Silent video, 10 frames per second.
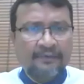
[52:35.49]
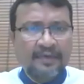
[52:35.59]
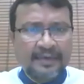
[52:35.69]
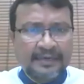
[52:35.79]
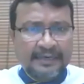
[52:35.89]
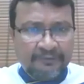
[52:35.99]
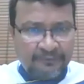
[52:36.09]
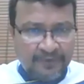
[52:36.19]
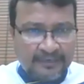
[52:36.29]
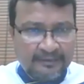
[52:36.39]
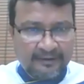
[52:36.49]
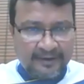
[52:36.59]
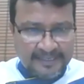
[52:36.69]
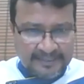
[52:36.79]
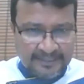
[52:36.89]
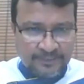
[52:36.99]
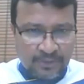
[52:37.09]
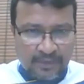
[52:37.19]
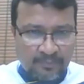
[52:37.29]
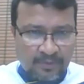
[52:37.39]
We can definitely ration
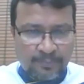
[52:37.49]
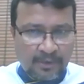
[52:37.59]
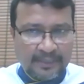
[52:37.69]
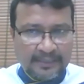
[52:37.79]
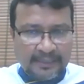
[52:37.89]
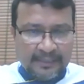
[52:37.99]
your number of product.